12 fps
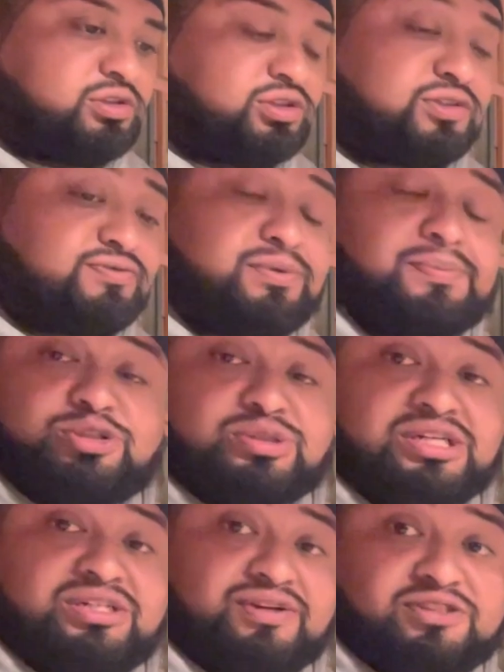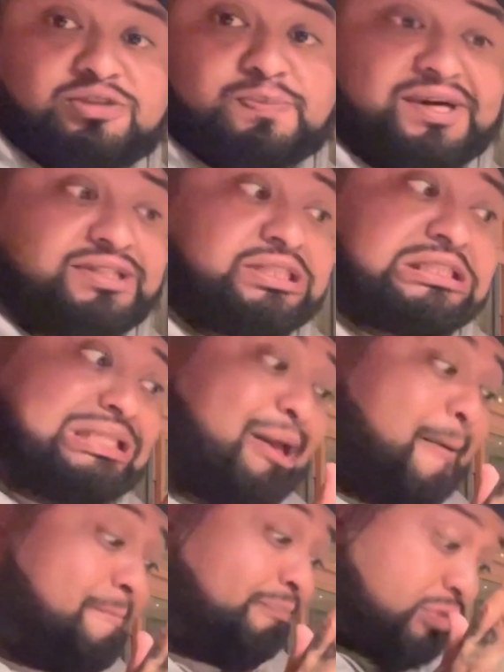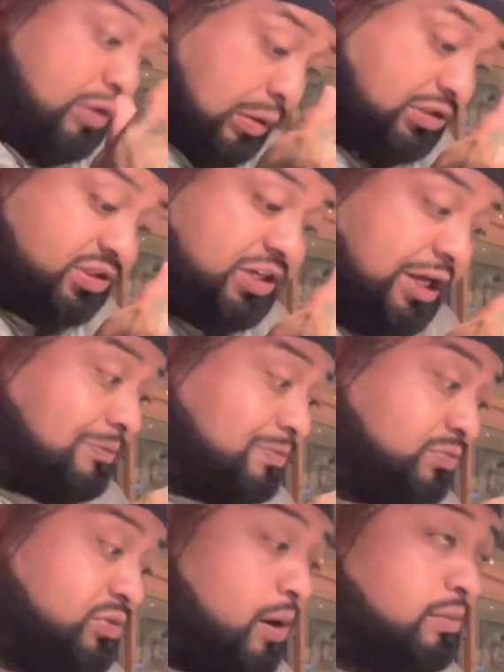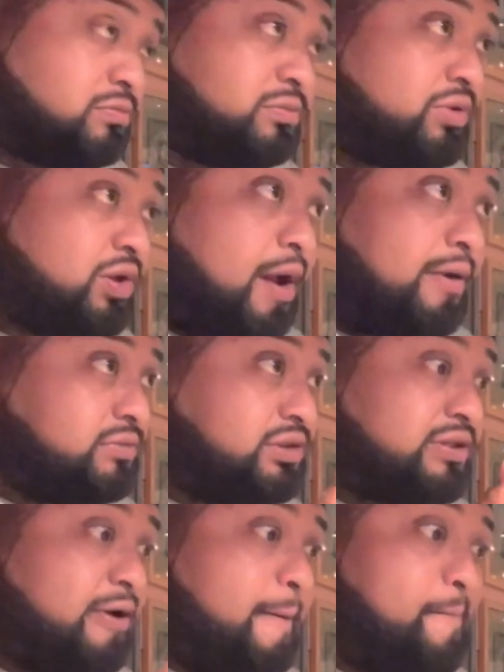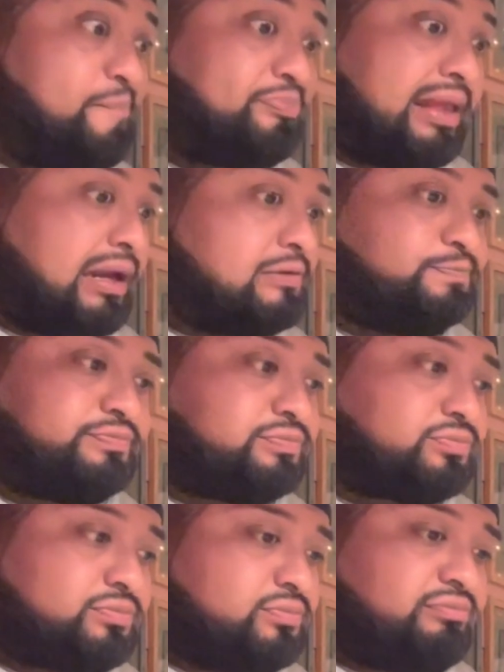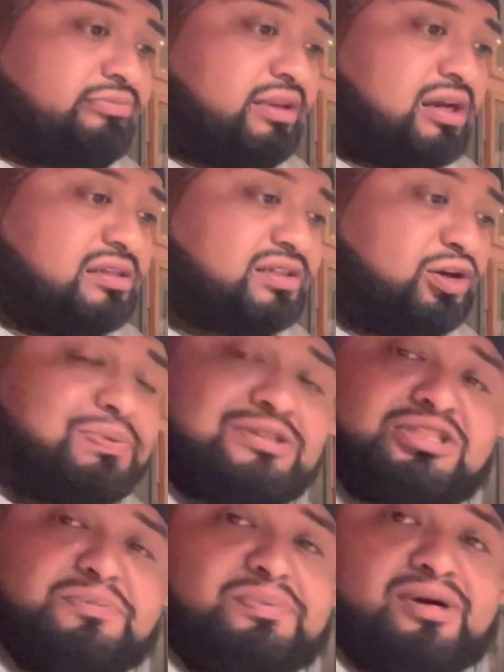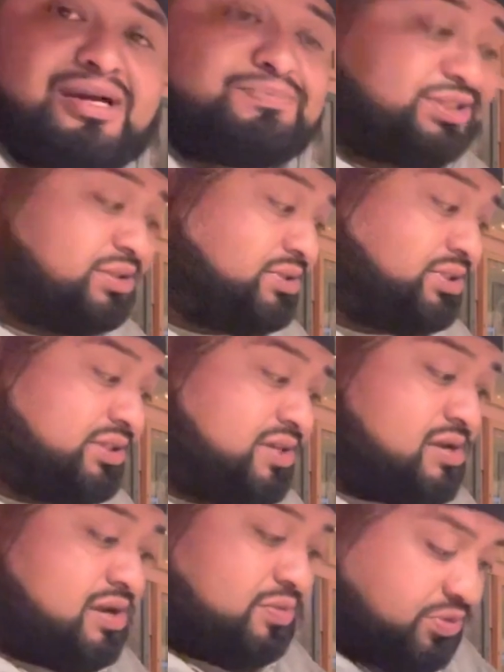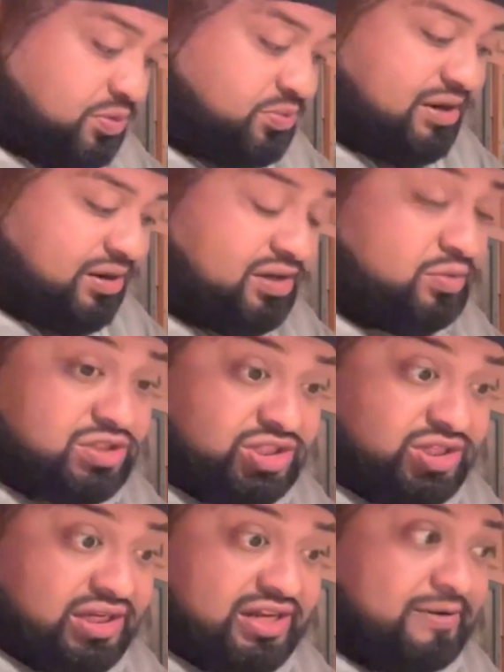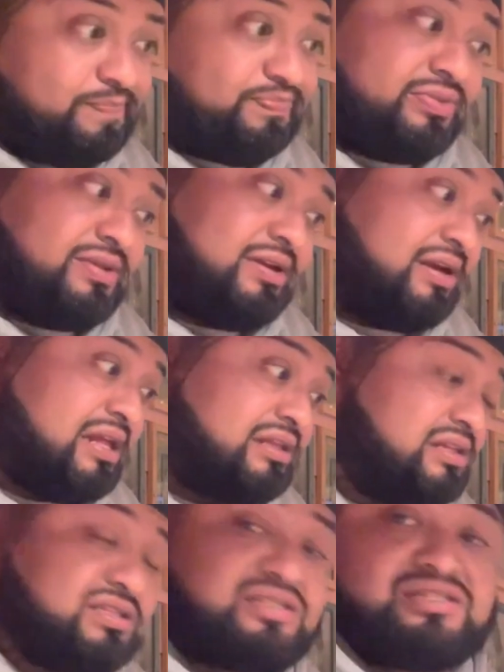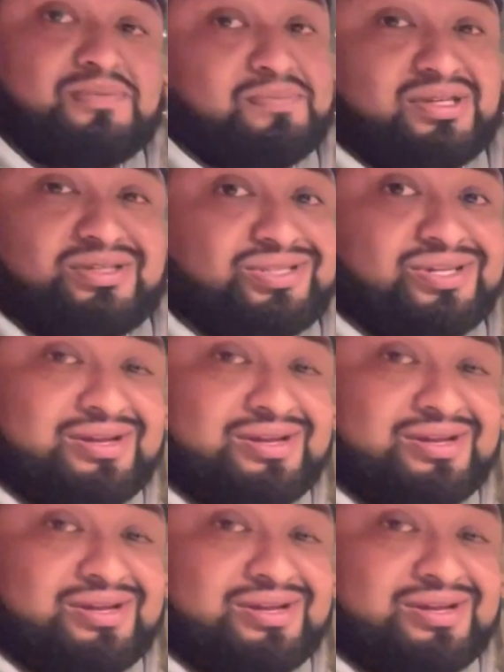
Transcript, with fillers: So far we've been trying different spots, which is good, you know, because it opens up our options when we're out here what to eat, and this is a must.